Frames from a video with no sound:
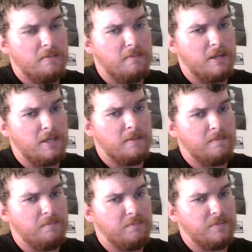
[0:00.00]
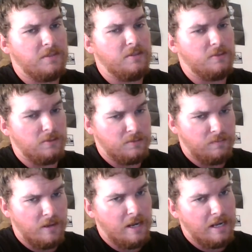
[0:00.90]
but you'll
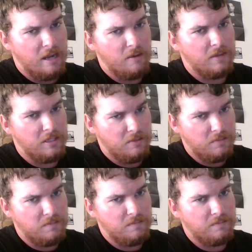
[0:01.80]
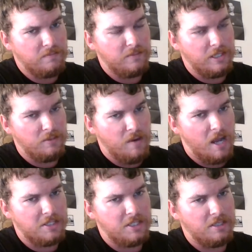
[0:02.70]
find out what you when you
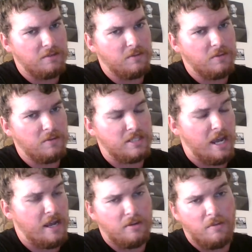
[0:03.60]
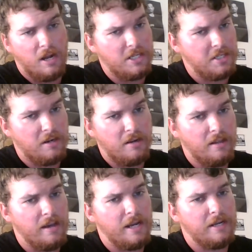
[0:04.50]
watch it, of course. I had to watch it
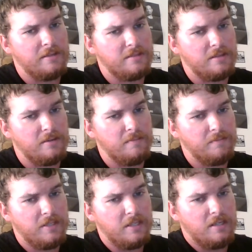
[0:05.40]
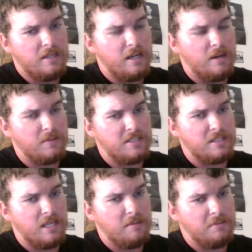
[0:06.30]
online, so I
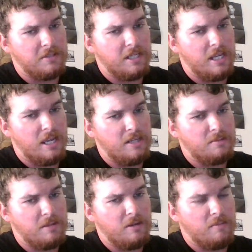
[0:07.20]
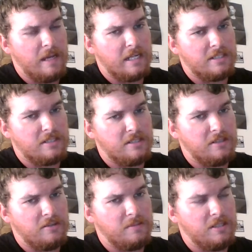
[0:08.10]
wasn't able to get HBO Max
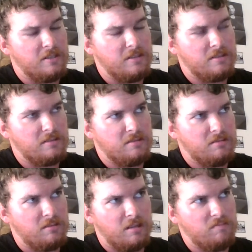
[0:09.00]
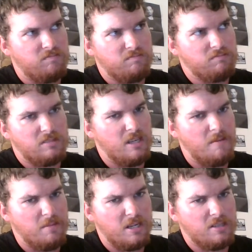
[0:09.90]
still because it's like
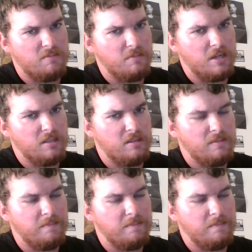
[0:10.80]
$10 a month